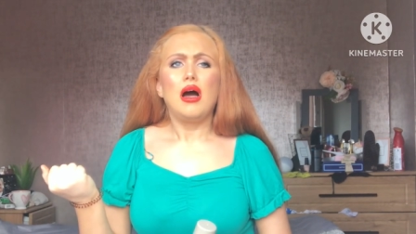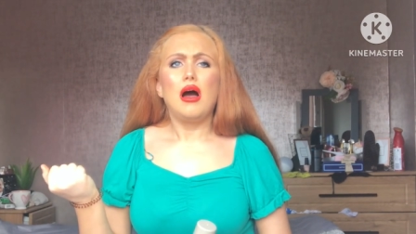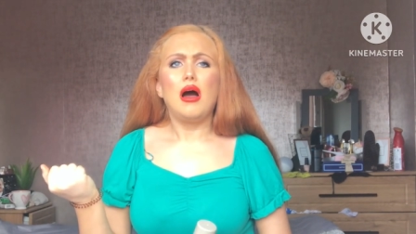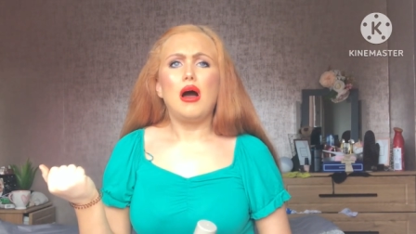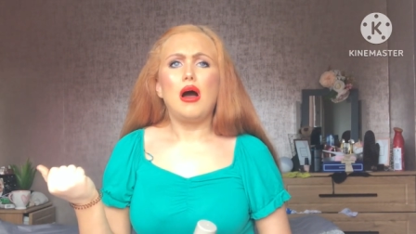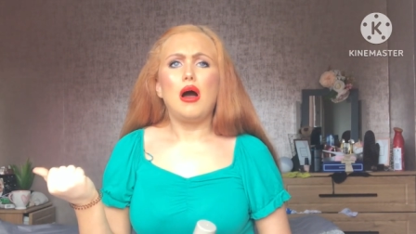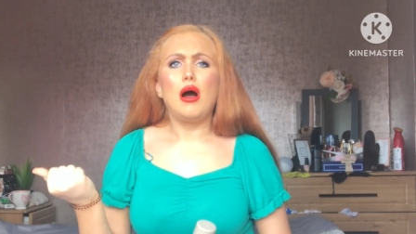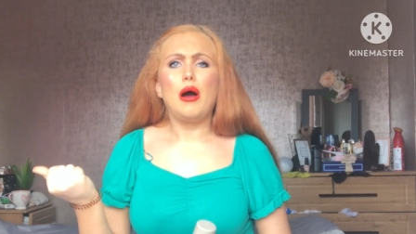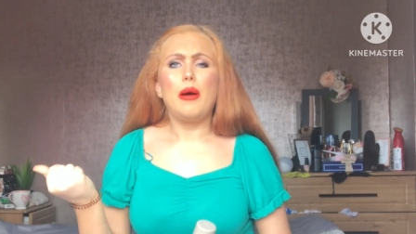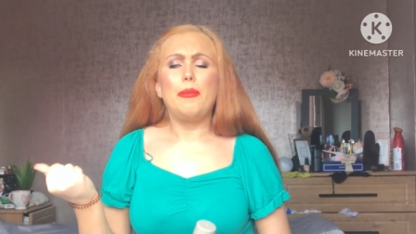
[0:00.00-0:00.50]

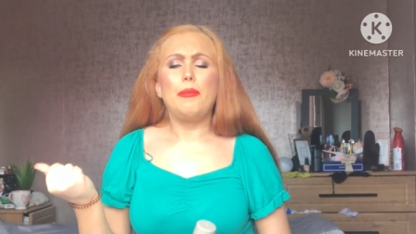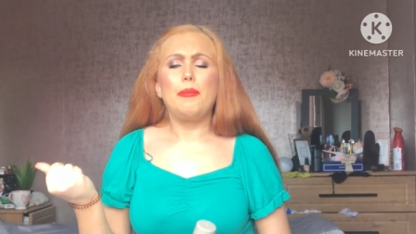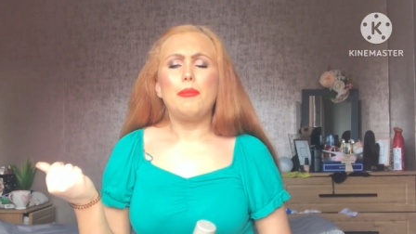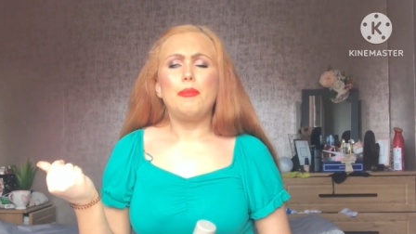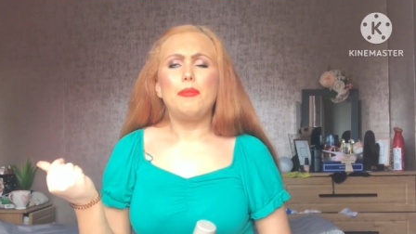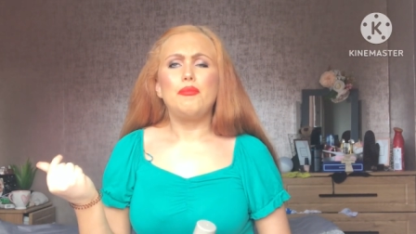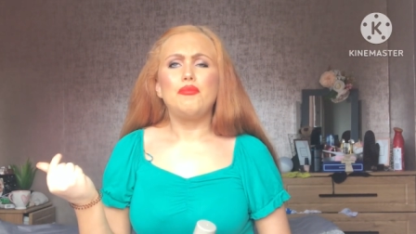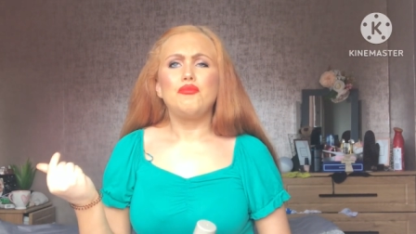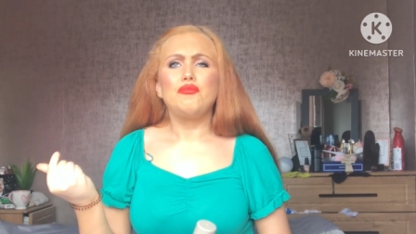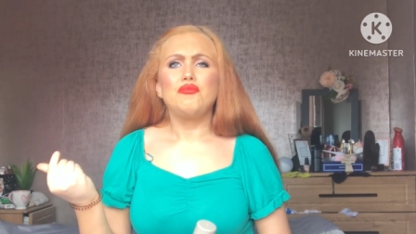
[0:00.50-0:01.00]

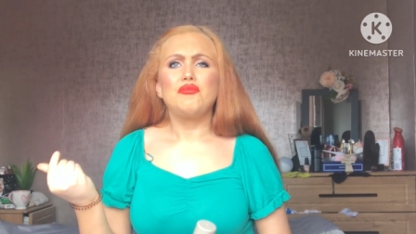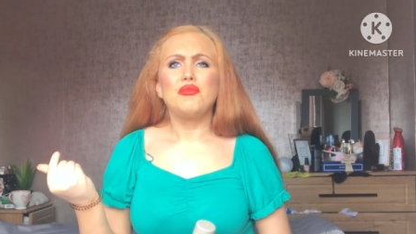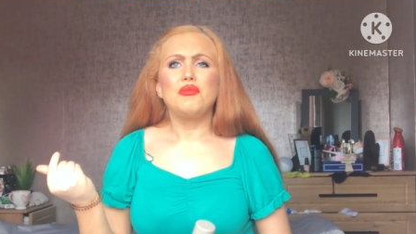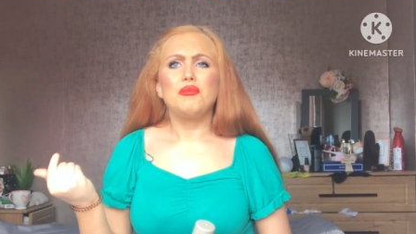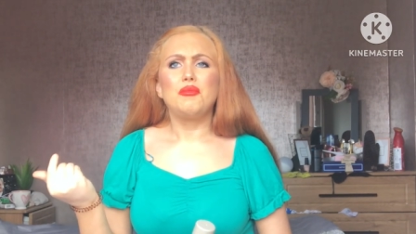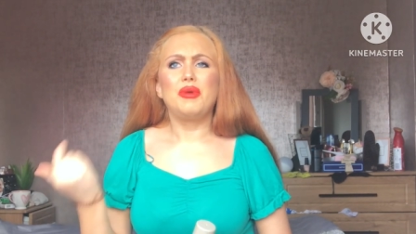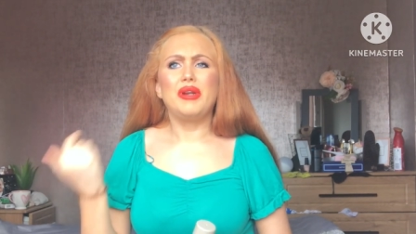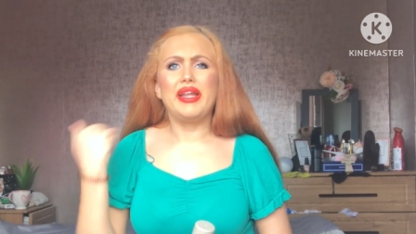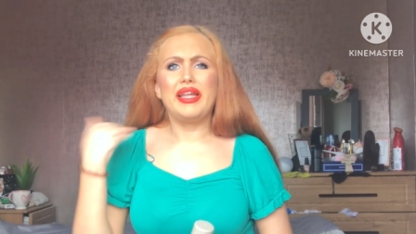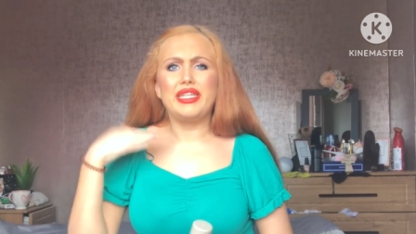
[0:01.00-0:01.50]
um
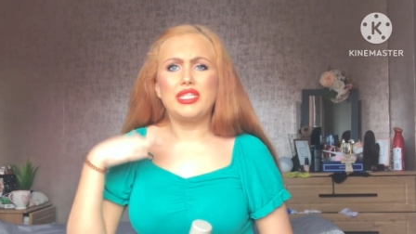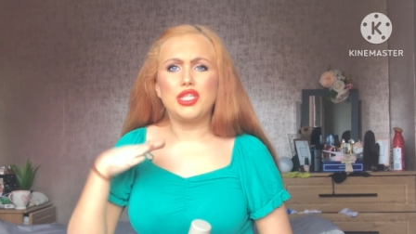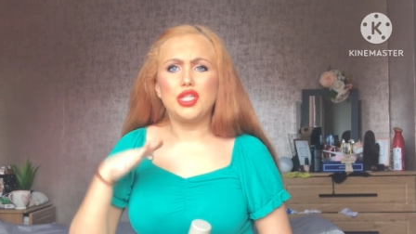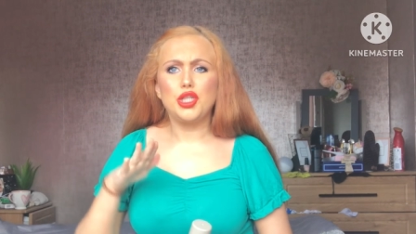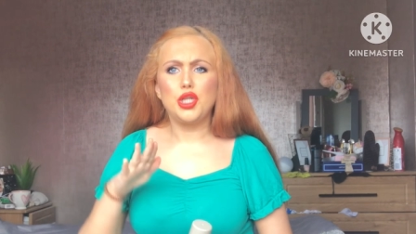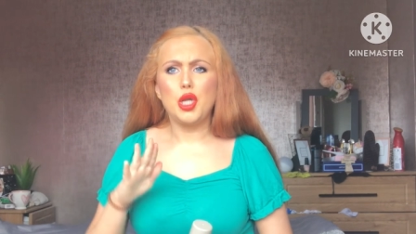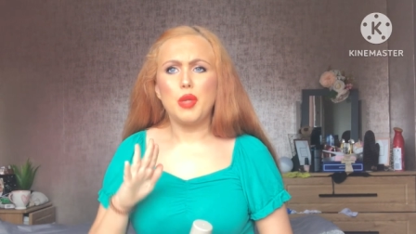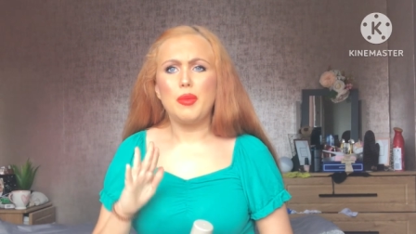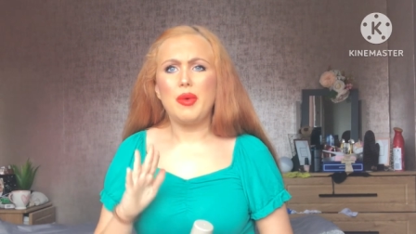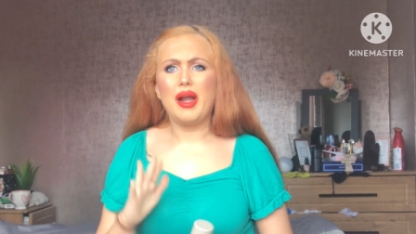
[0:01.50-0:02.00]
but it isn't
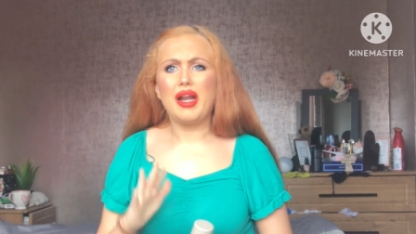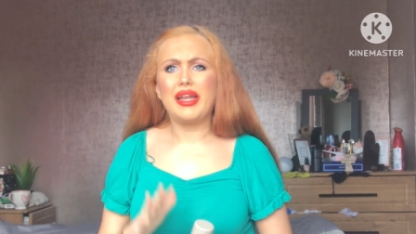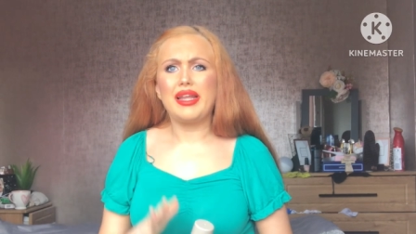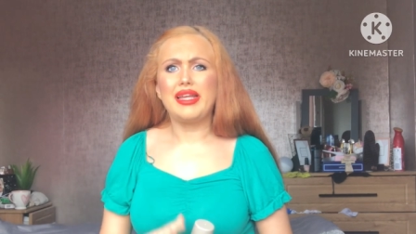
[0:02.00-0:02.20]
too bad.